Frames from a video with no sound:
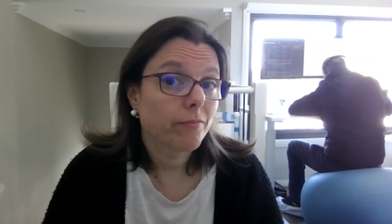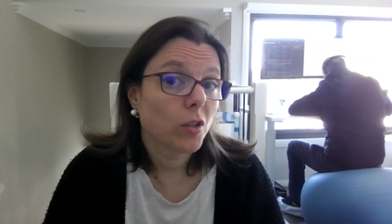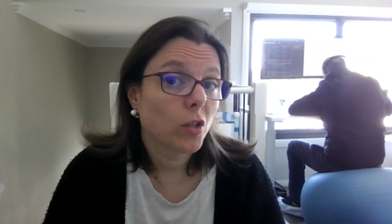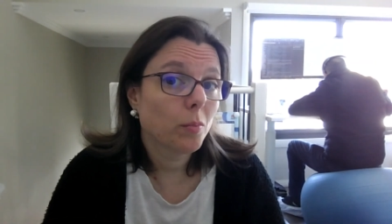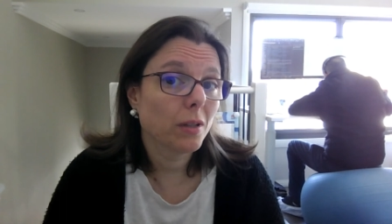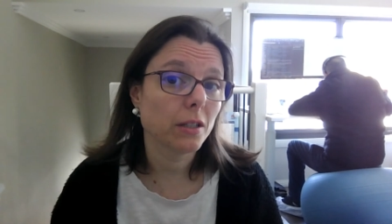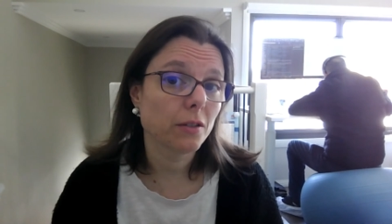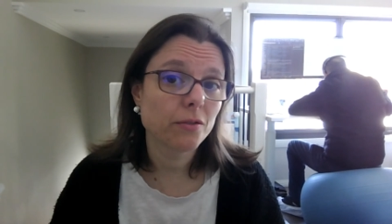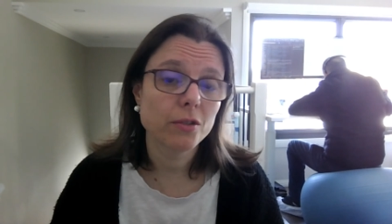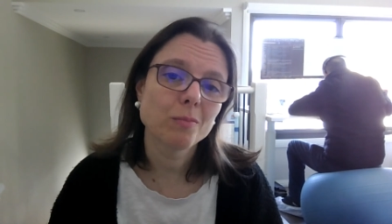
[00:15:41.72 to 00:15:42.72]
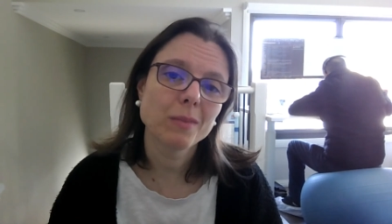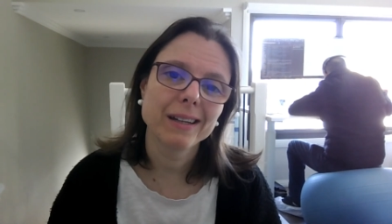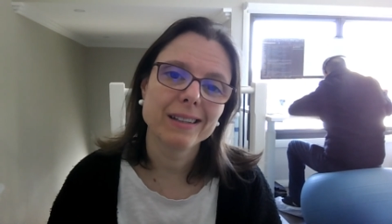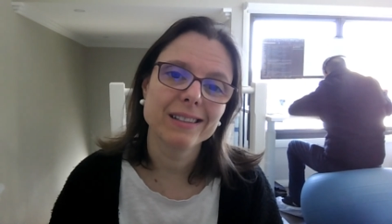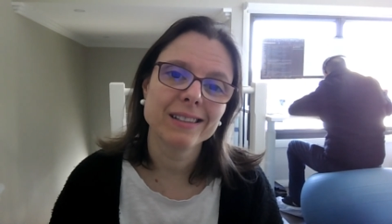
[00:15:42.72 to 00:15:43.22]
you believe you
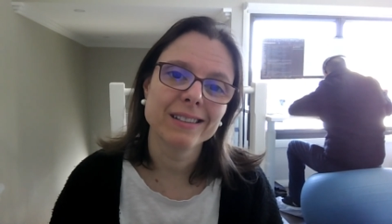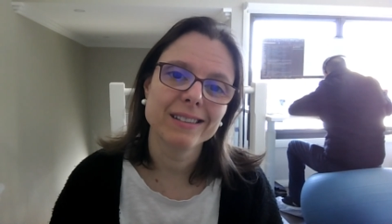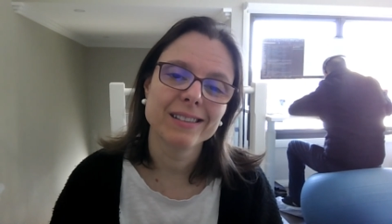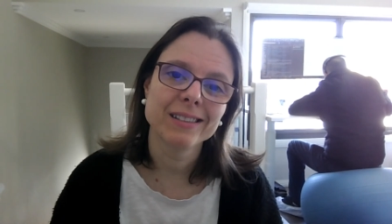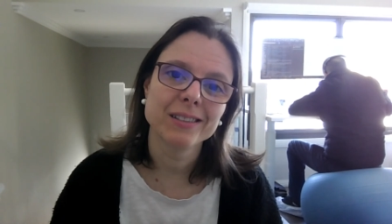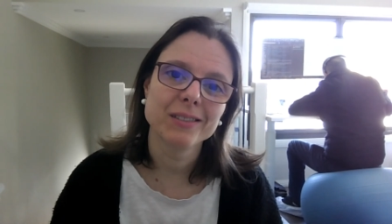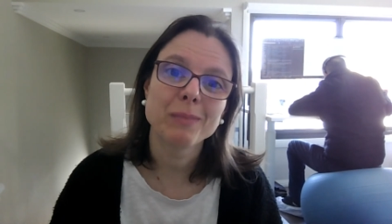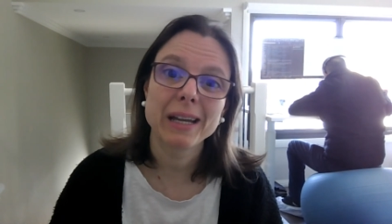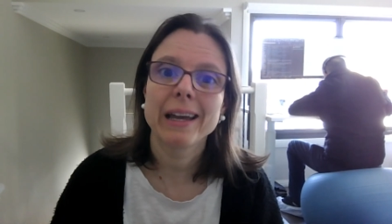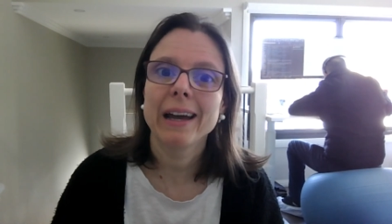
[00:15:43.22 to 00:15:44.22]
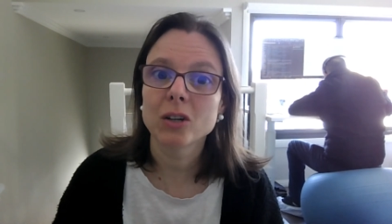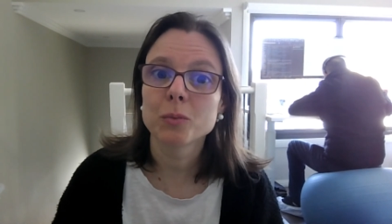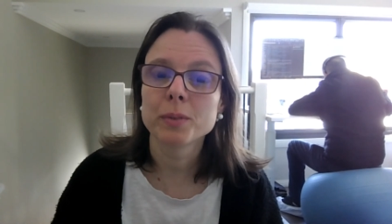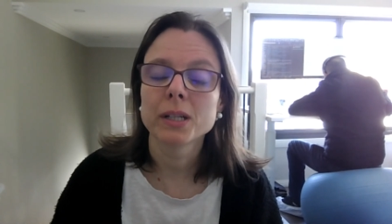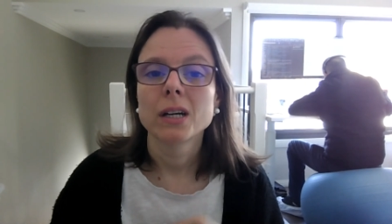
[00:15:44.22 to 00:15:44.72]
may
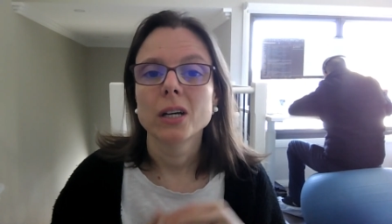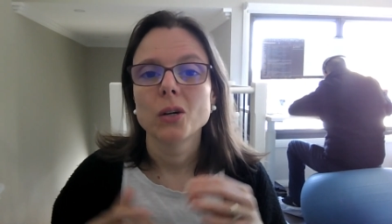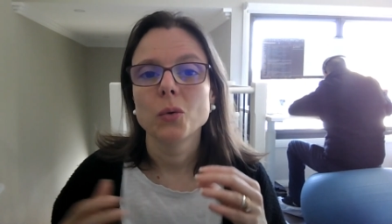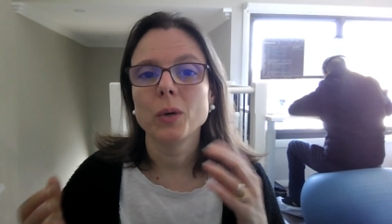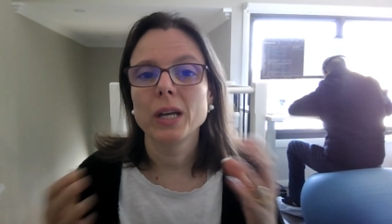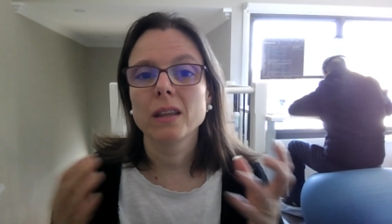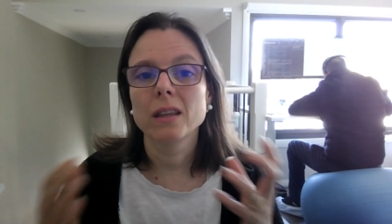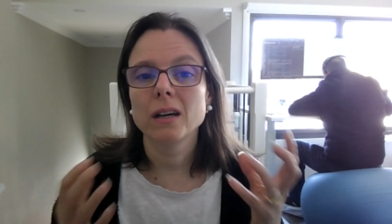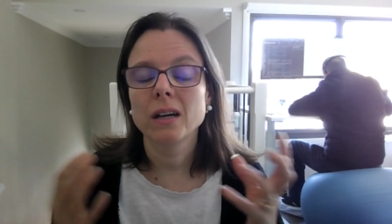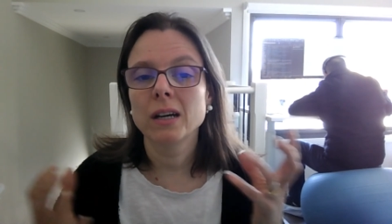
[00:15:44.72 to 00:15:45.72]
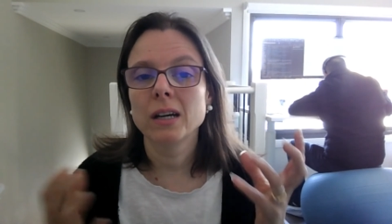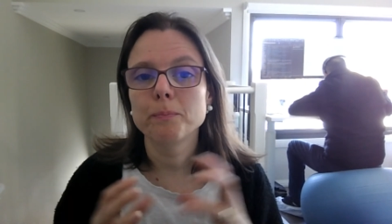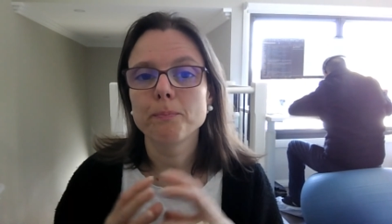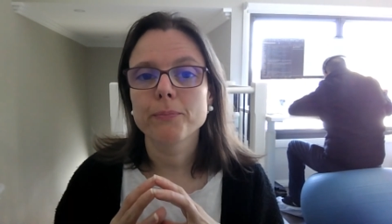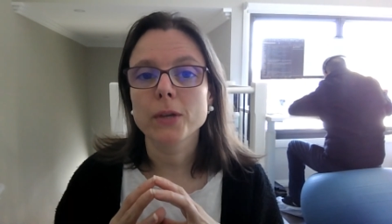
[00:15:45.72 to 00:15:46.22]
help with
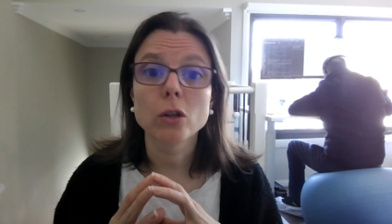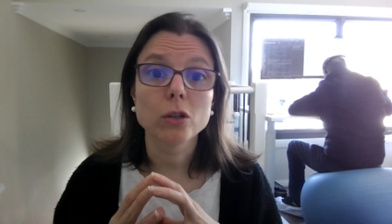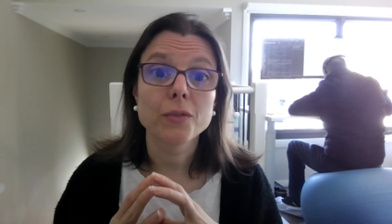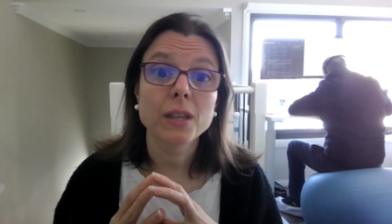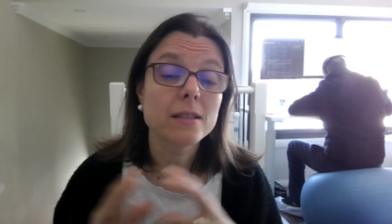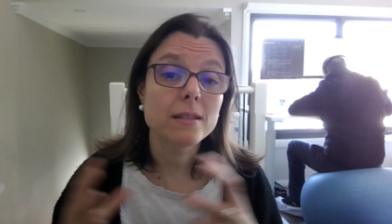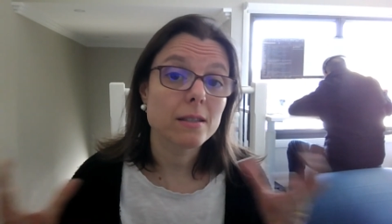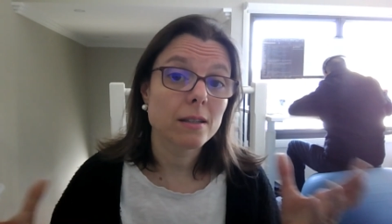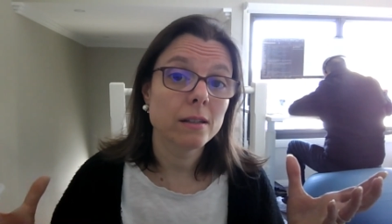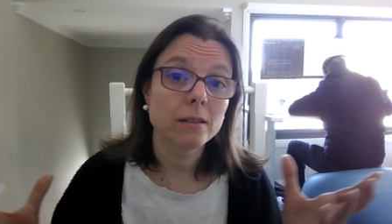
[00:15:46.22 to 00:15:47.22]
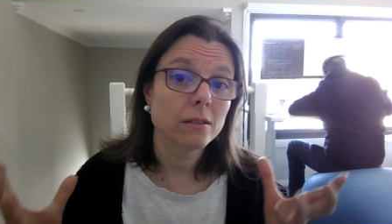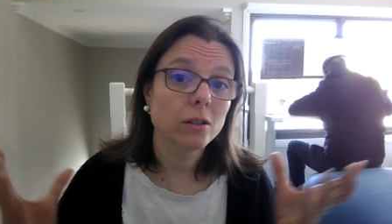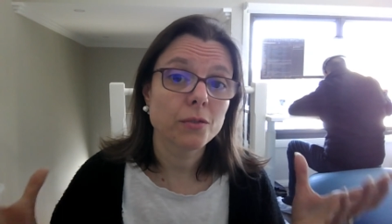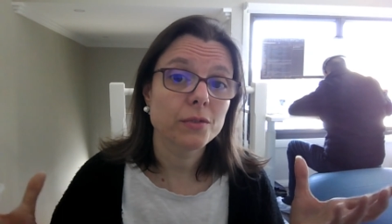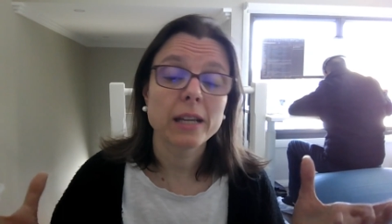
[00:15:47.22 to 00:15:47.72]
all of this
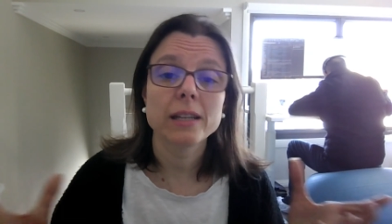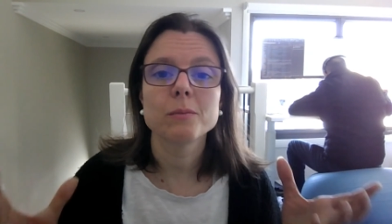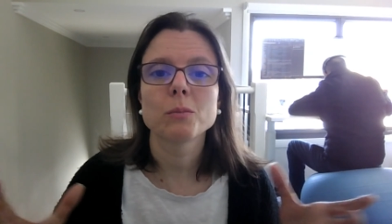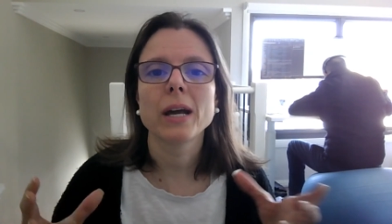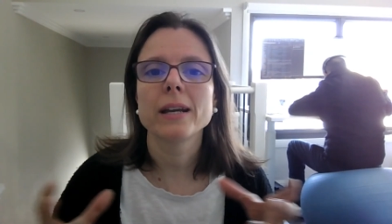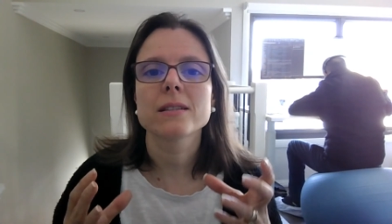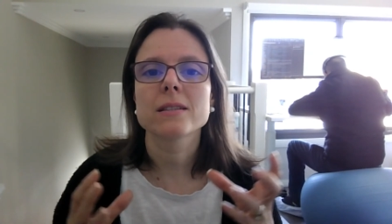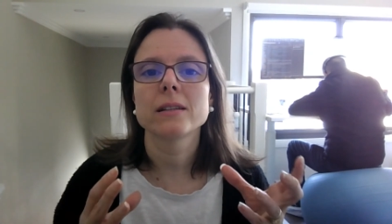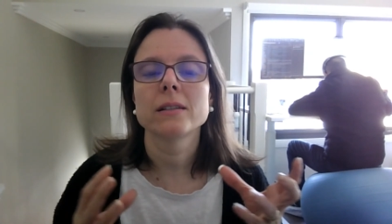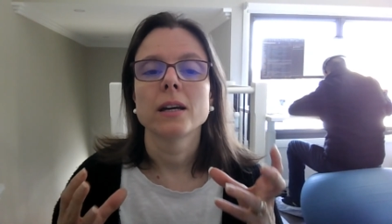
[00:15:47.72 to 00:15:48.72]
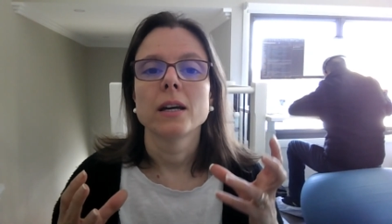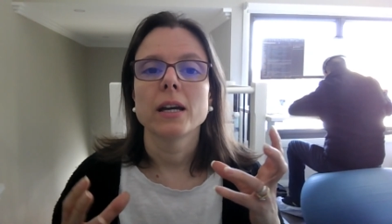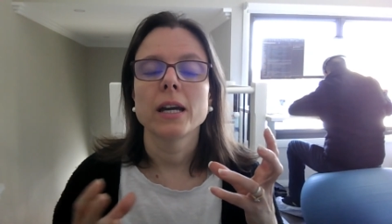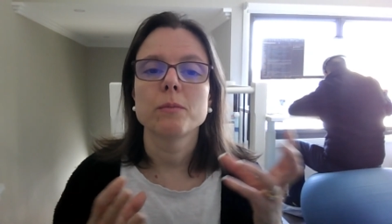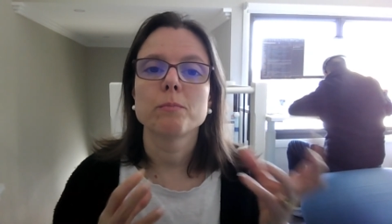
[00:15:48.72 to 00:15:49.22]
of taking breaks
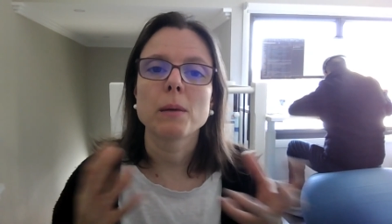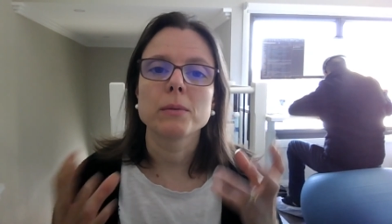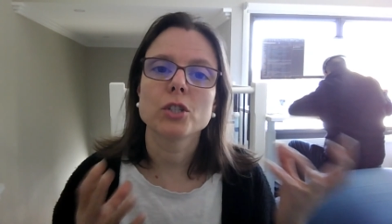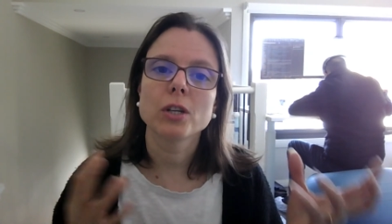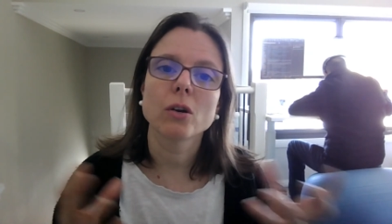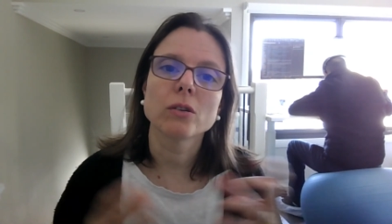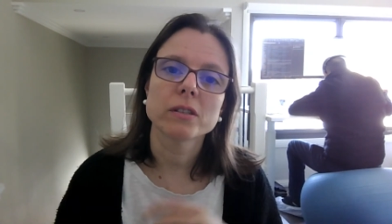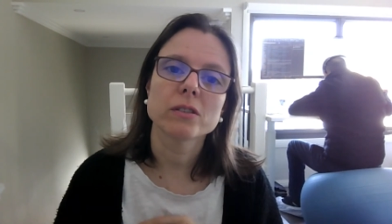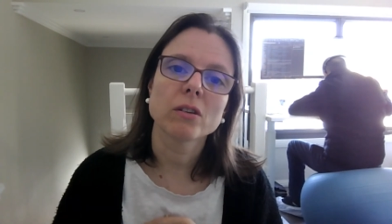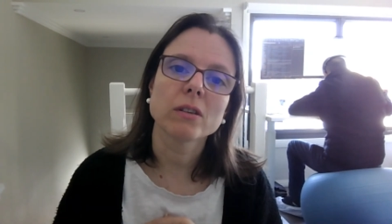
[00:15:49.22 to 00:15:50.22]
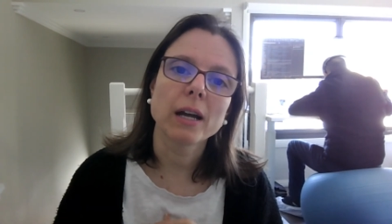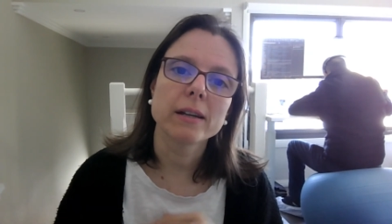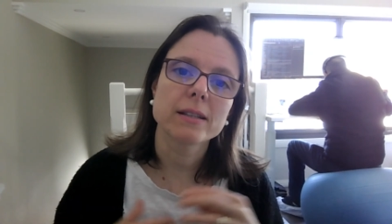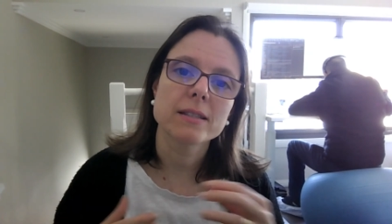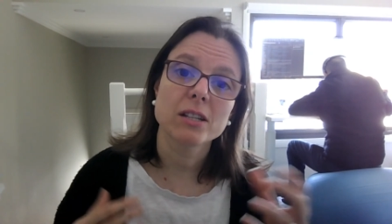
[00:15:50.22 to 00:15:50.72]
and publishing content
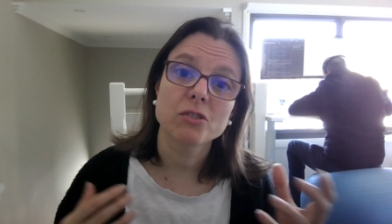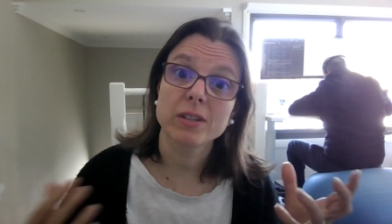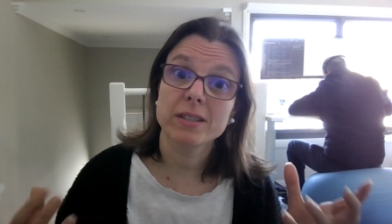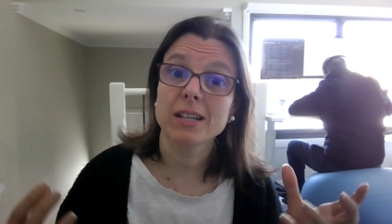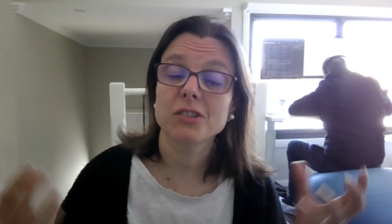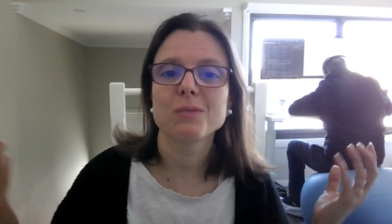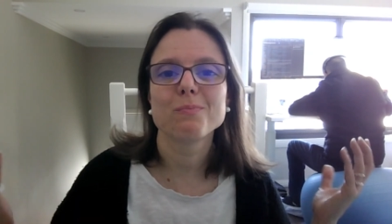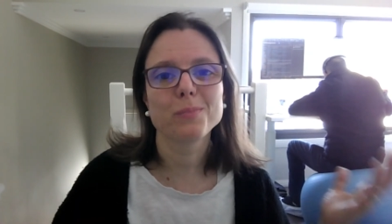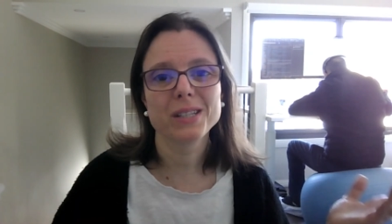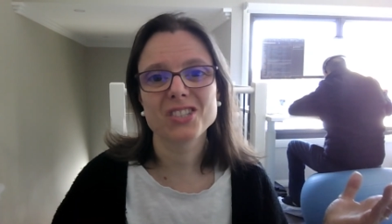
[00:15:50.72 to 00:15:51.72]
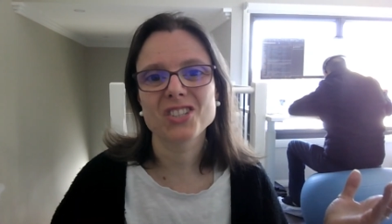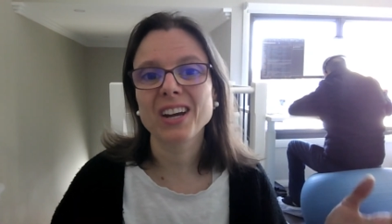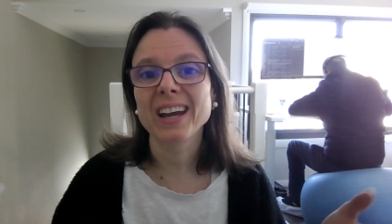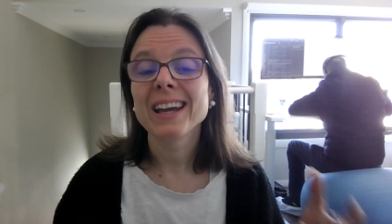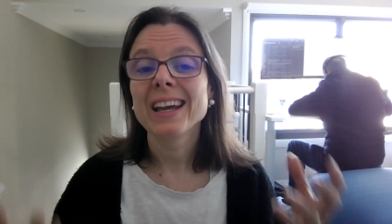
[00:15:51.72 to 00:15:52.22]
online, etc., etc., please
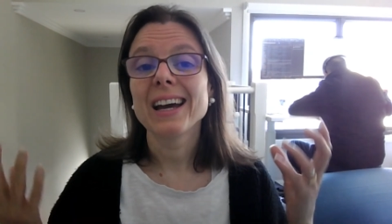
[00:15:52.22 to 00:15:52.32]
share.